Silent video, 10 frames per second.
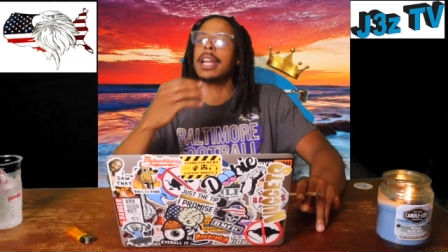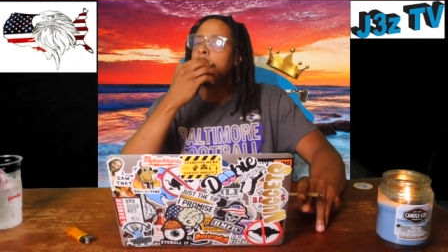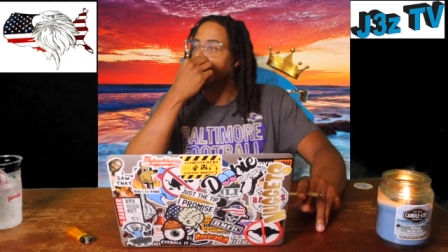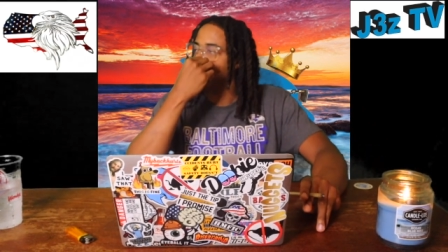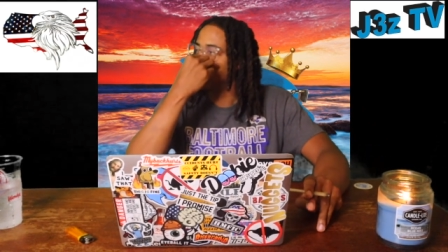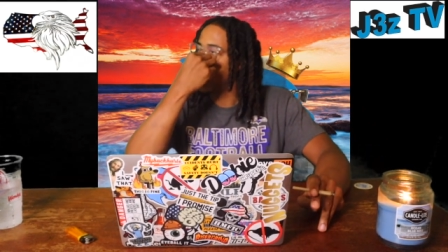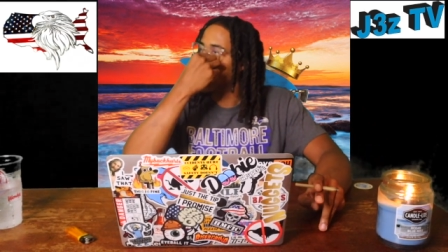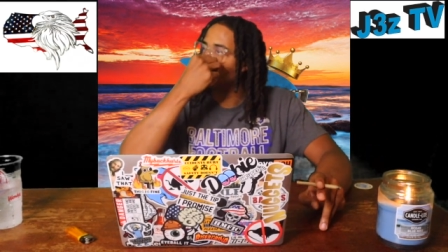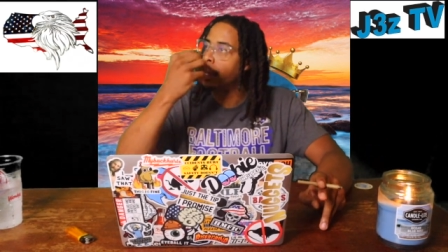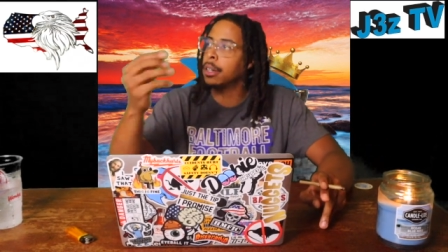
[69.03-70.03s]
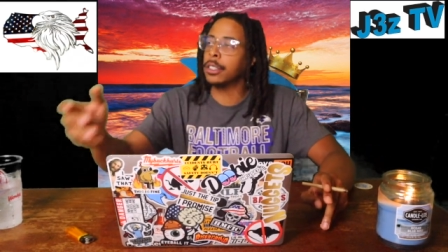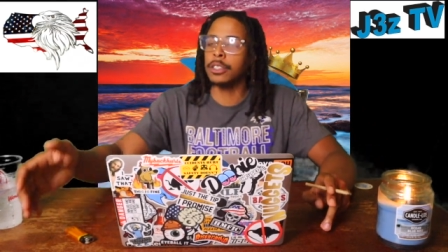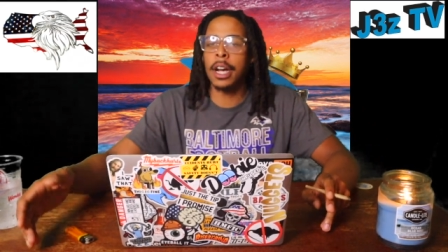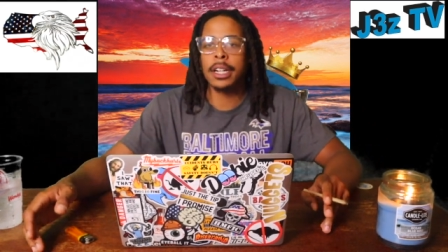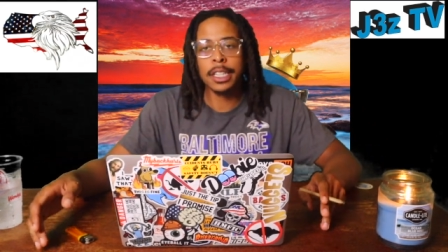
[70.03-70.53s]
And I just came here to
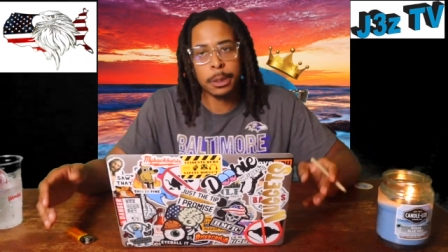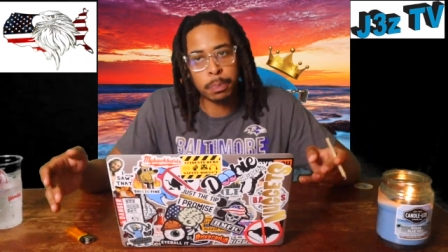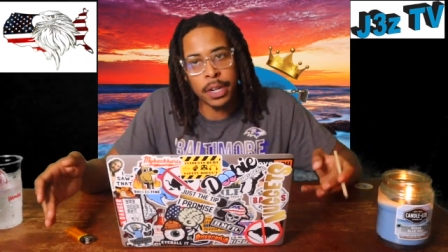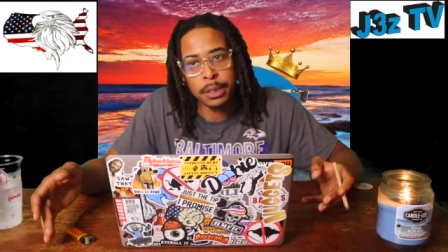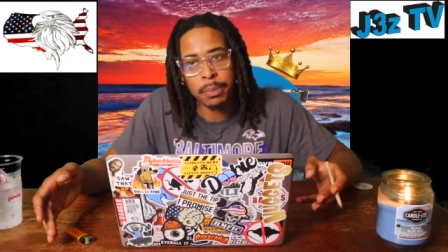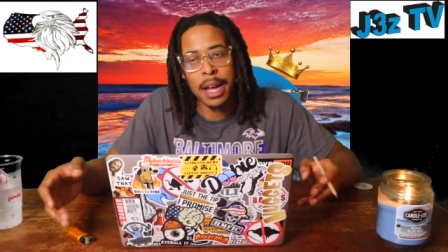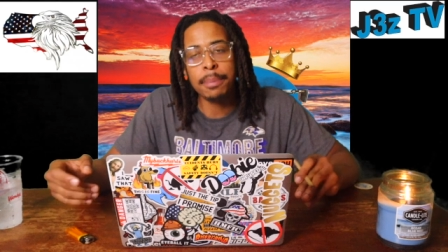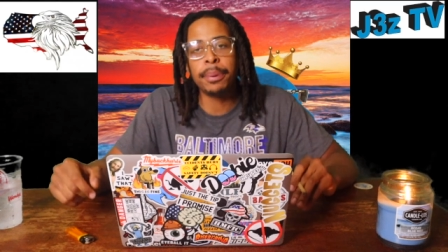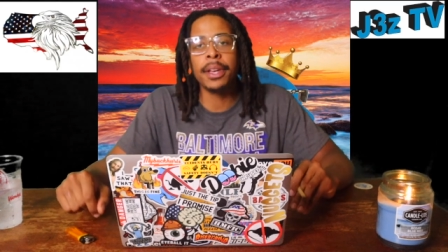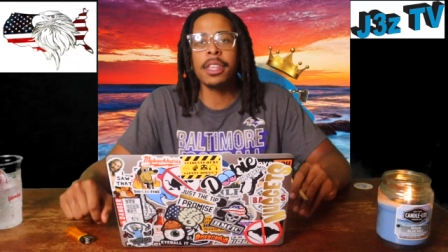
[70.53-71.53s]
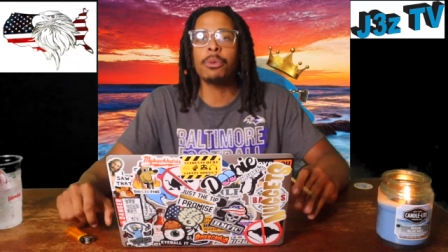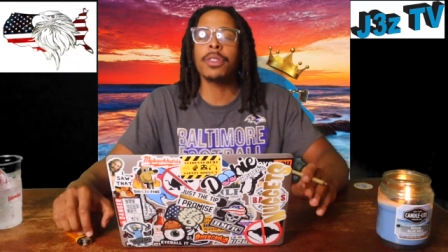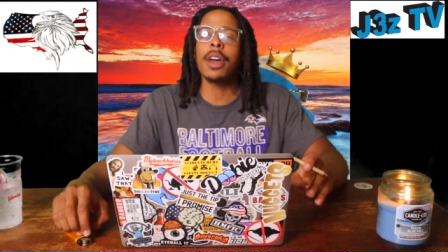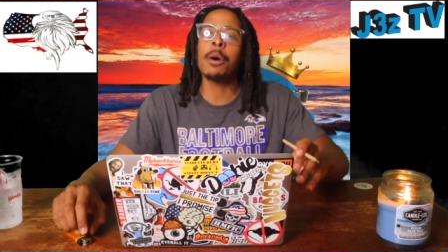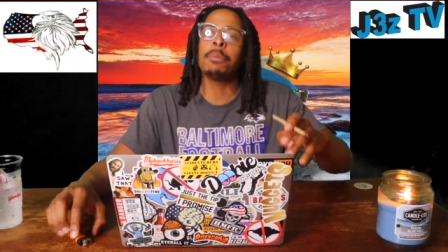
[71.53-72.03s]
try to express my opinion
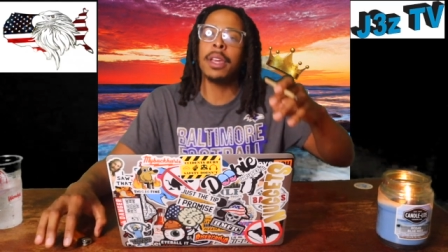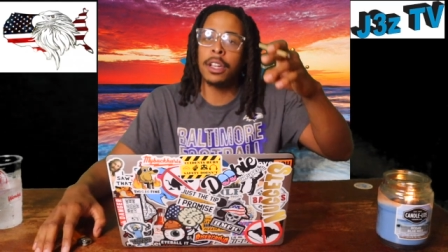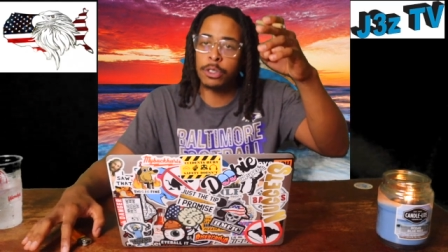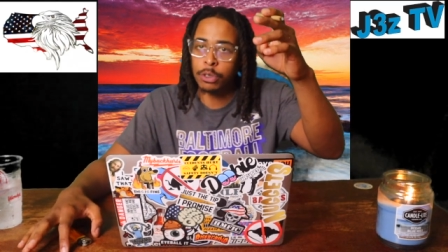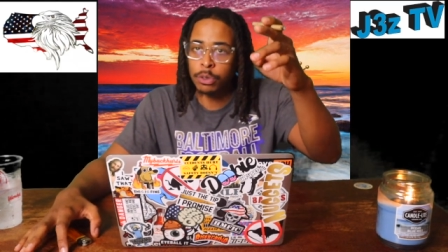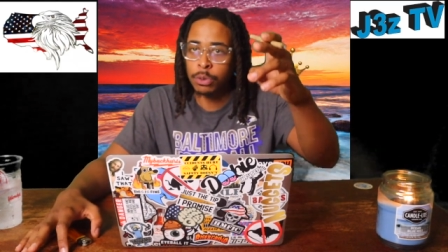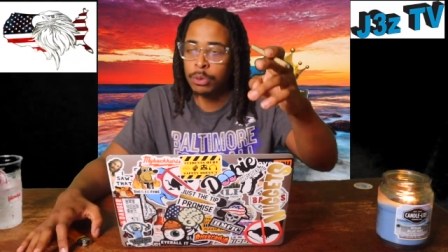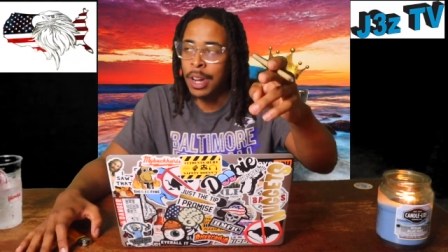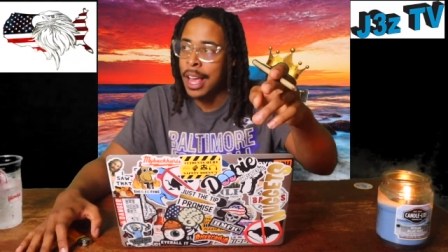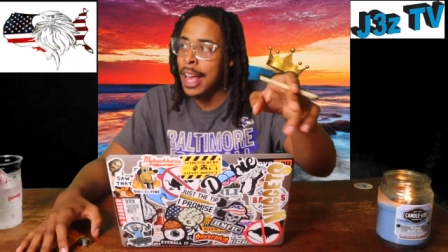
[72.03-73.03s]
without being too